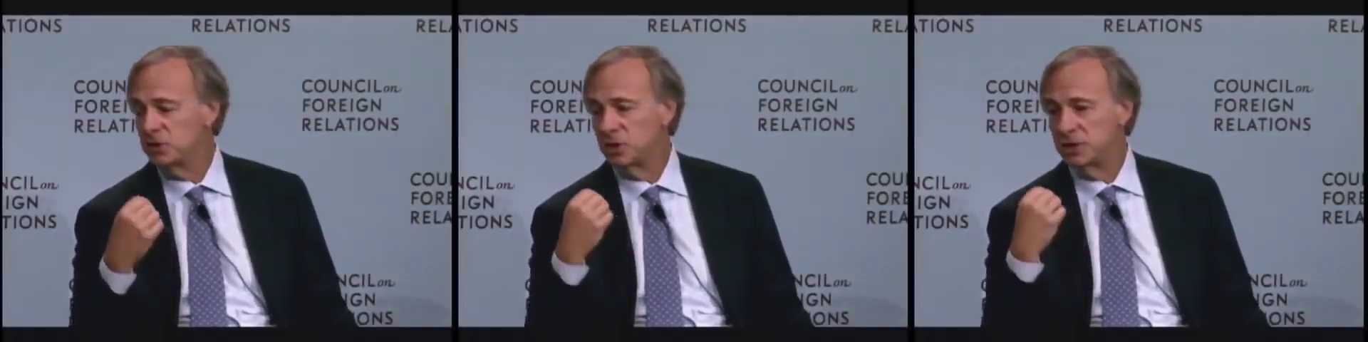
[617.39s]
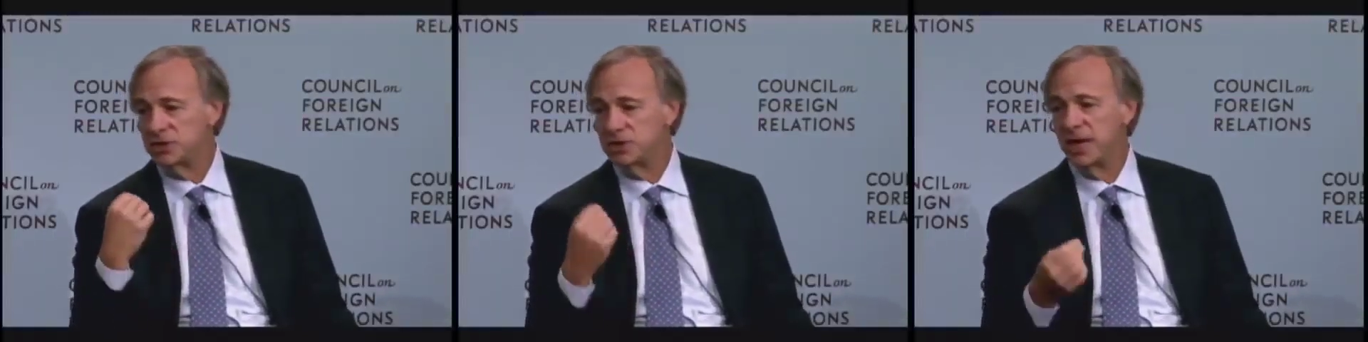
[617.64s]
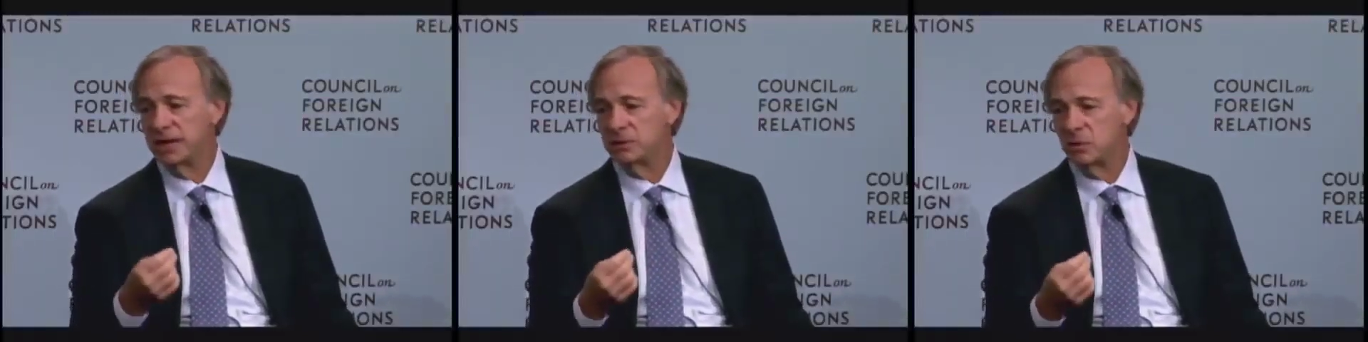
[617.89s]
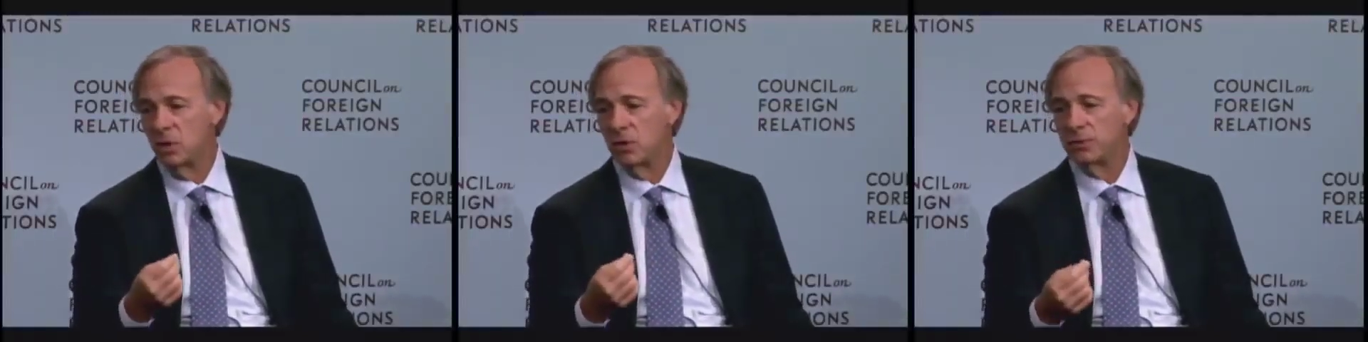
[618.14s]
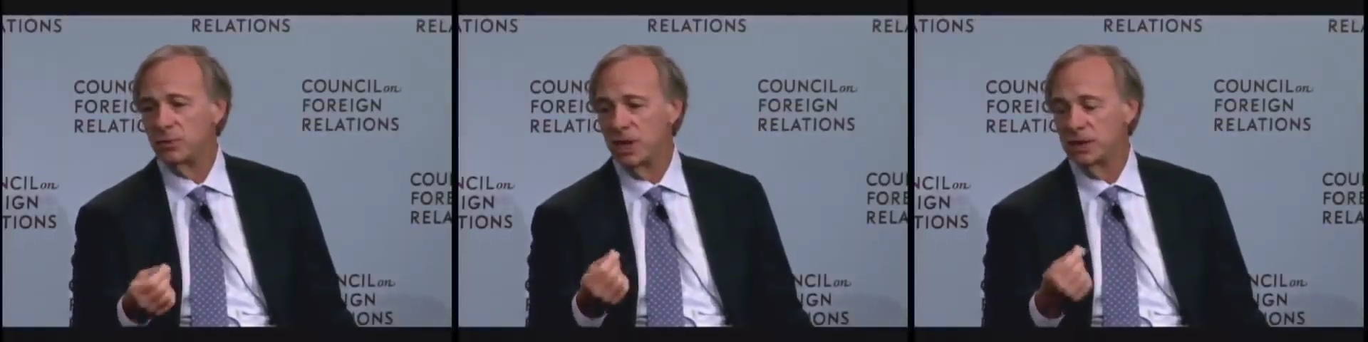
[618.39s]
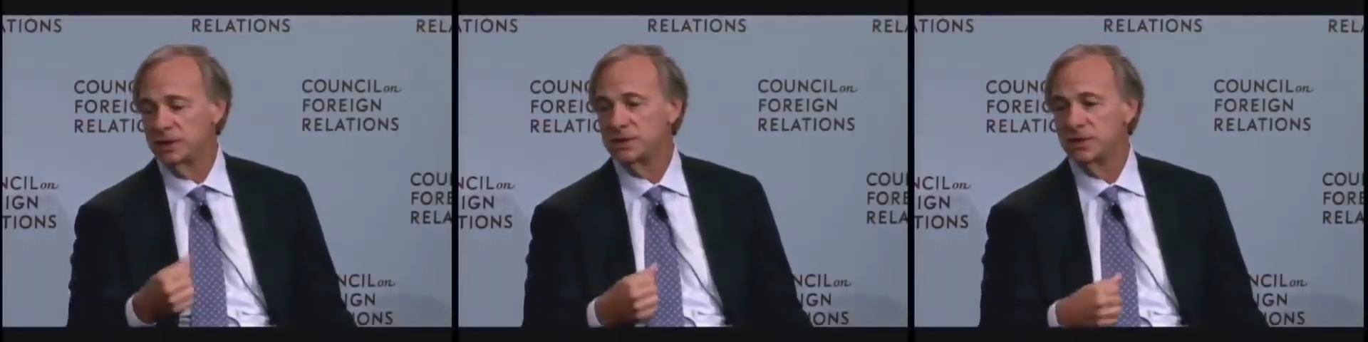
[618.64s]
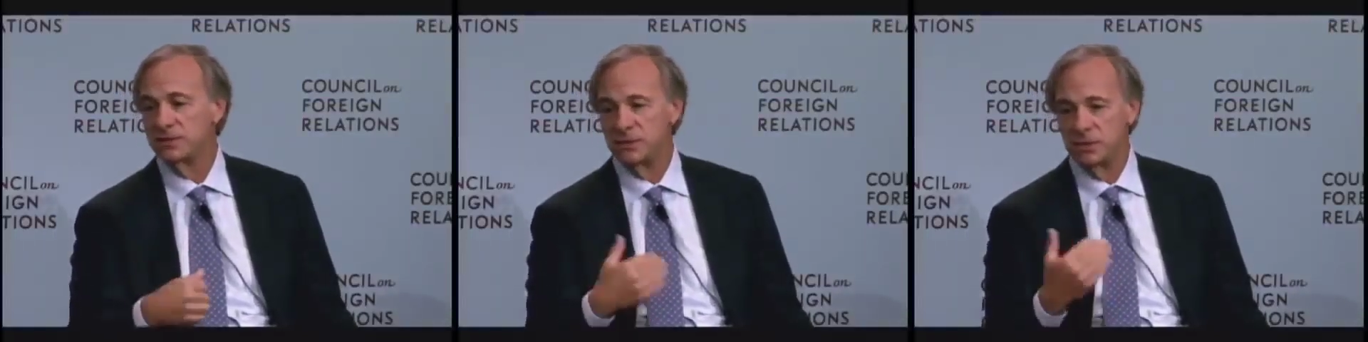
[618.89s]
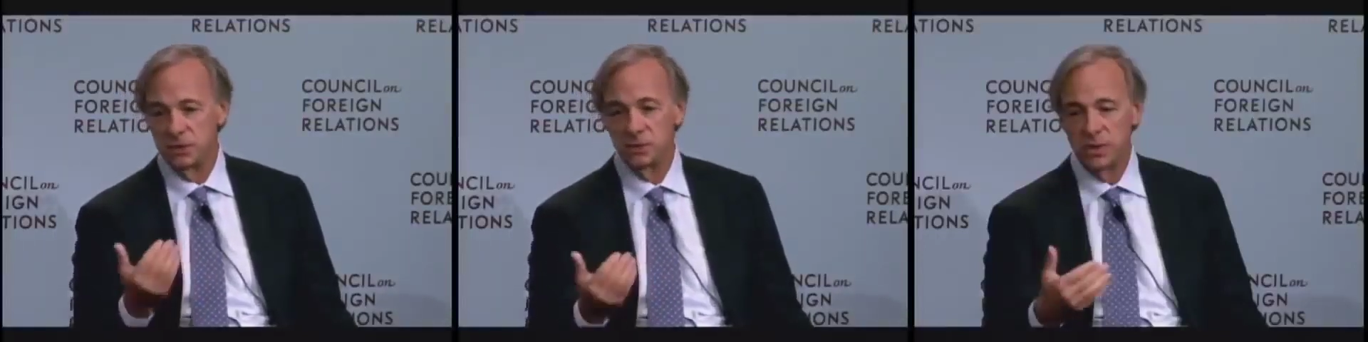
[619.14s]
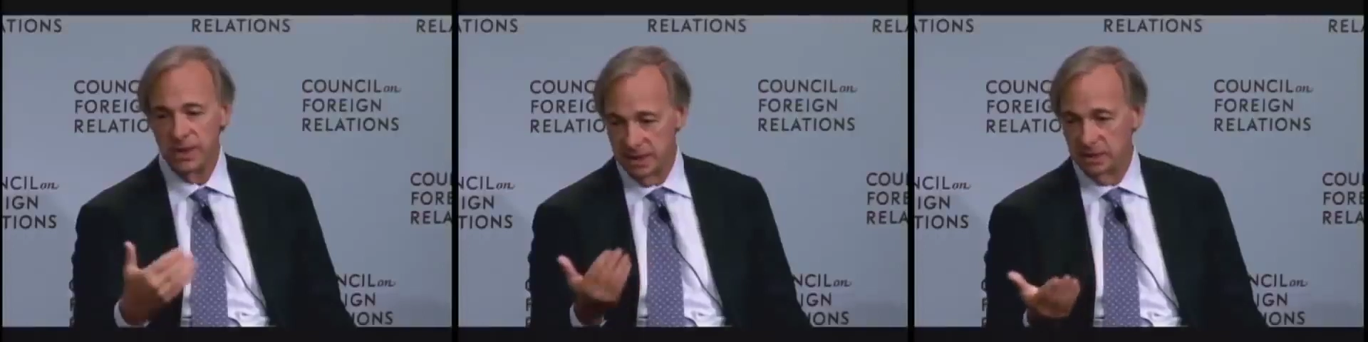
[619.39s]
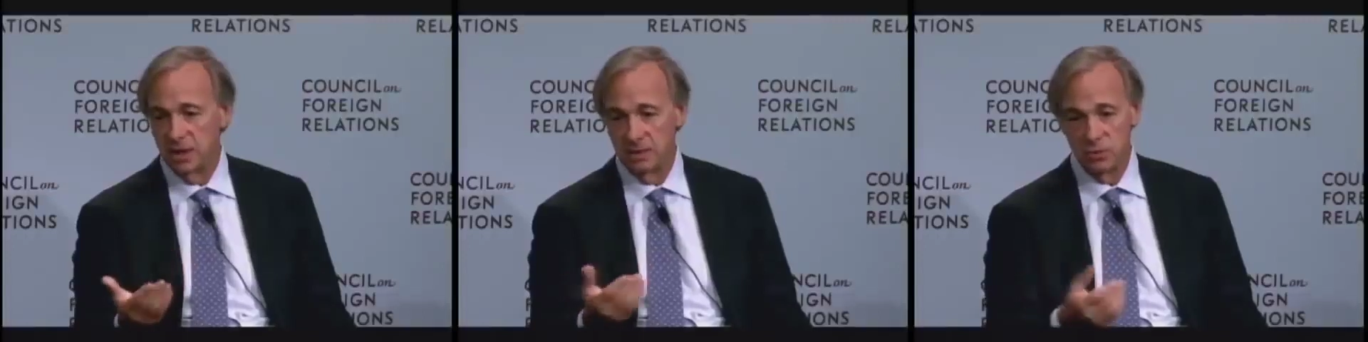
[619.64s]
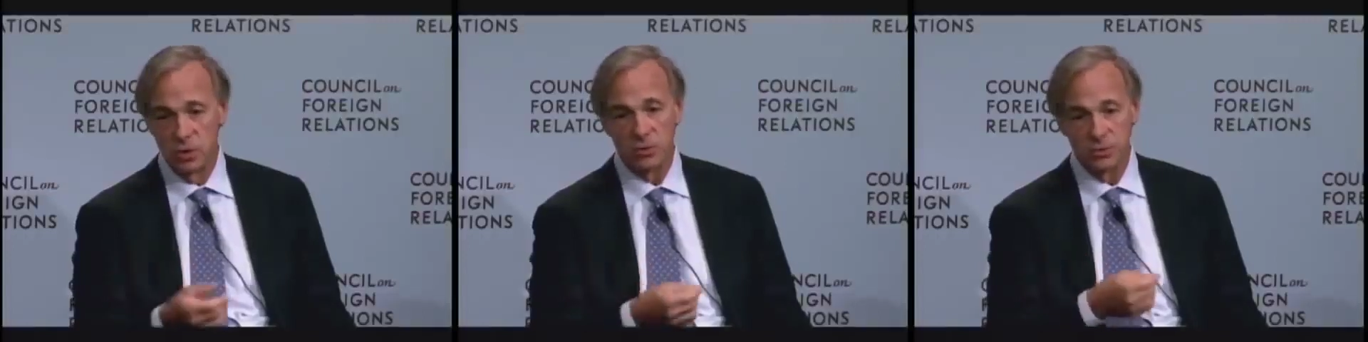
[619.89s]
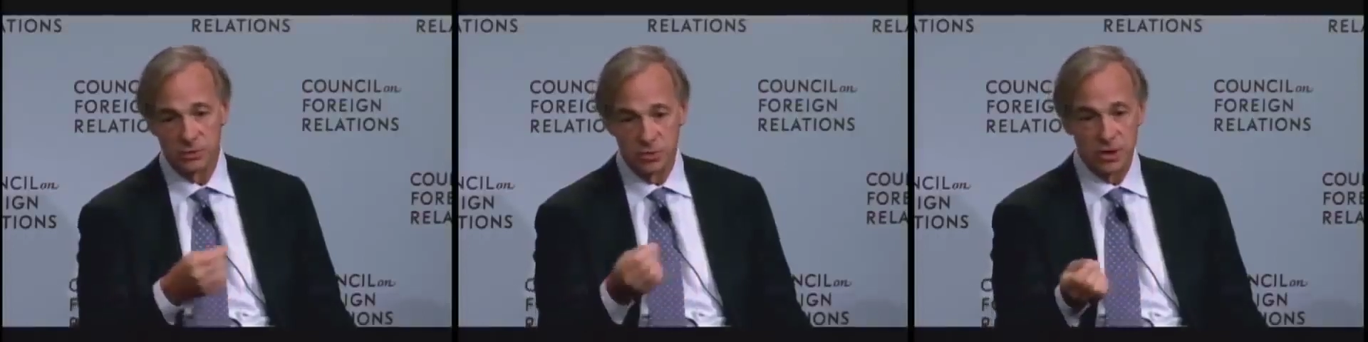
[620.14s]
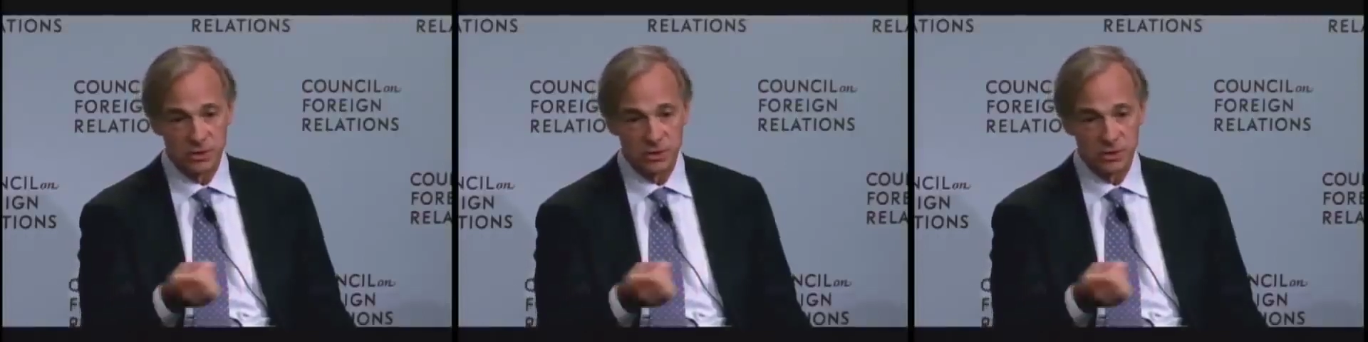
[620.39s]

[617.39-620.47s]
to is debt growth relative to income growth,